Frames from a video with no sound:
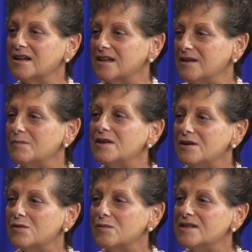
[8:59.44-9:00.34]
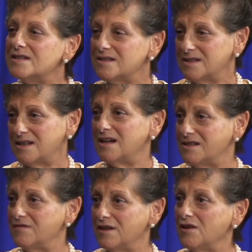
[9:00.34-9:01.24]
can we increase the size
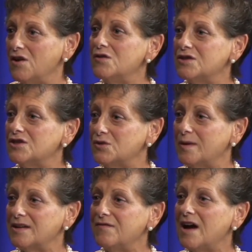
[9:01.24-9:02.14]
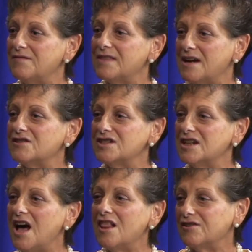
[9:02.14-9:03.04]
of the loan to twenty-five thousand
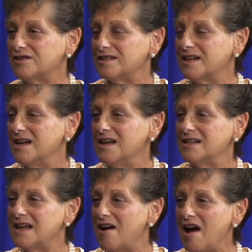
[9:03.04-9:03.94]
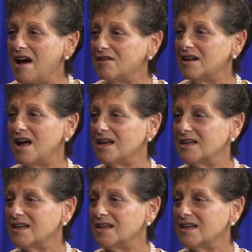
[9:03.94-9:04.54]
dollars? Now, how did I